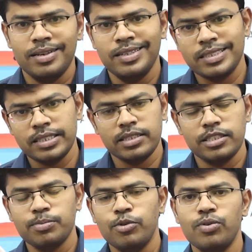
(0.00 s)
Discussion
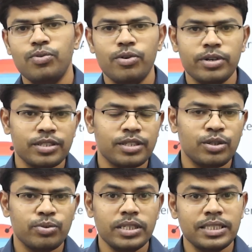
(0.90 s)
is more focused
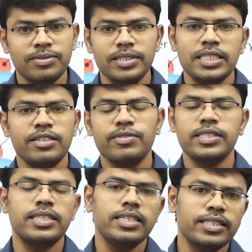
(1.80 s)
towards which
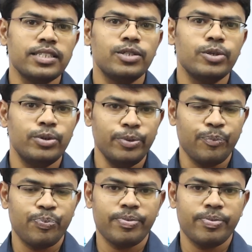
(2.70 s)
investigation to do.